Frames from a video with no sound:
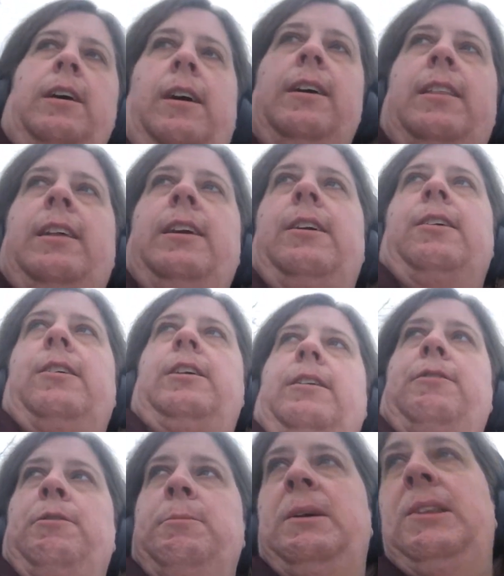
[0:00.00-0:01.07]
I think our
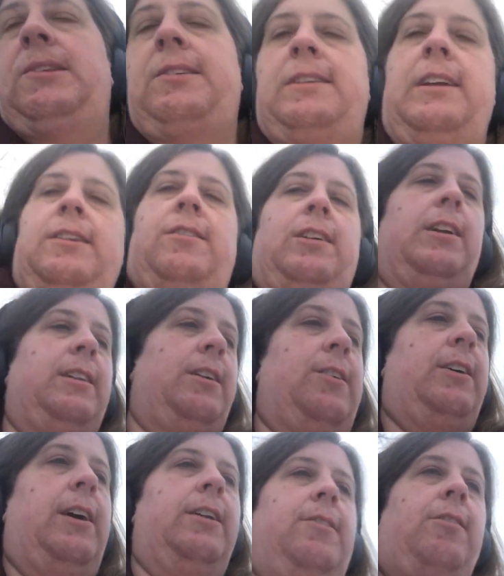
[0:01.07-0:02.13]
governments need to get their
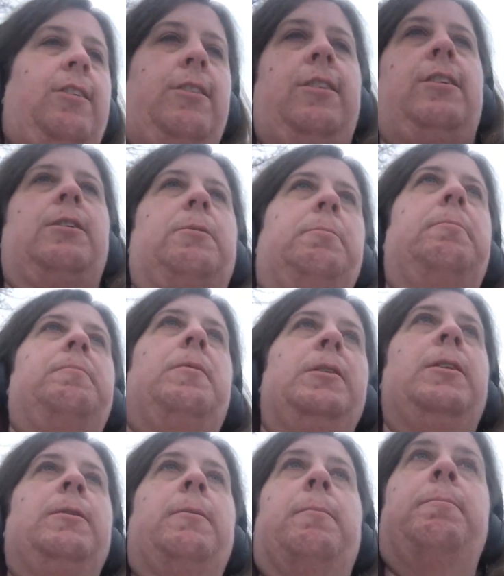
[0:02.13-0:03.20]
heads out of their
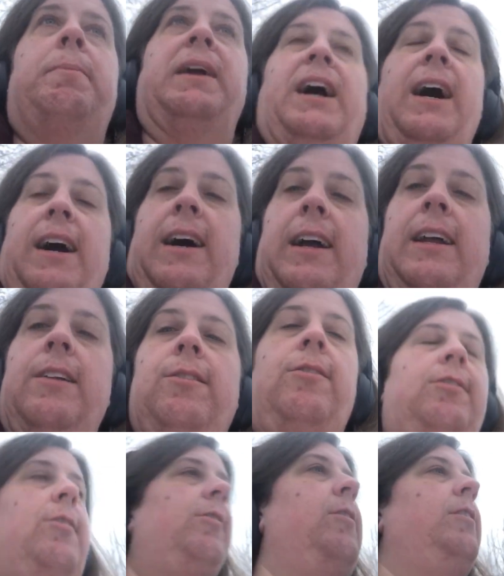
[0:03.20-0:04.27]

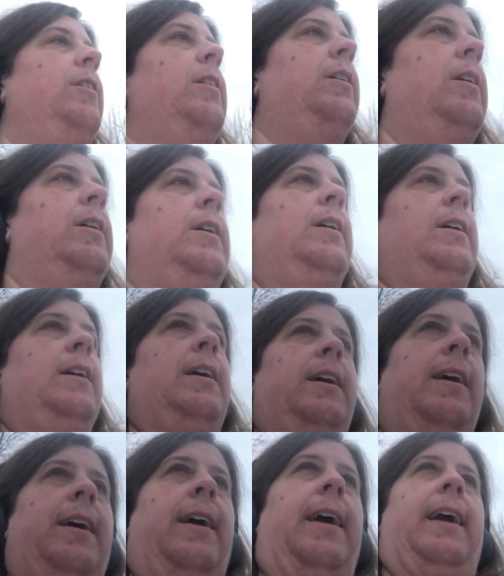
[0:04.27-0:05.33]
behinds
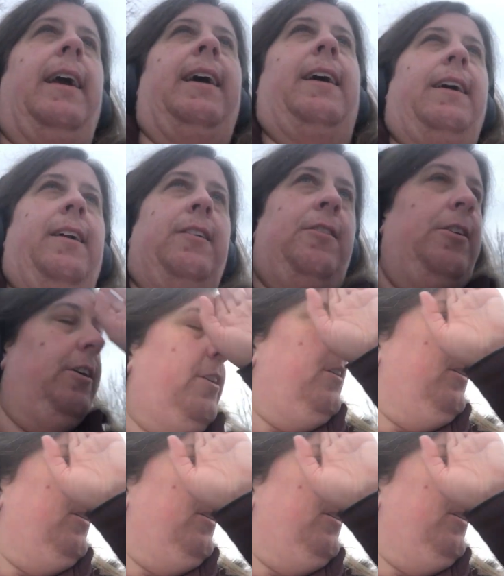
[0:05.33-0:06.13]
and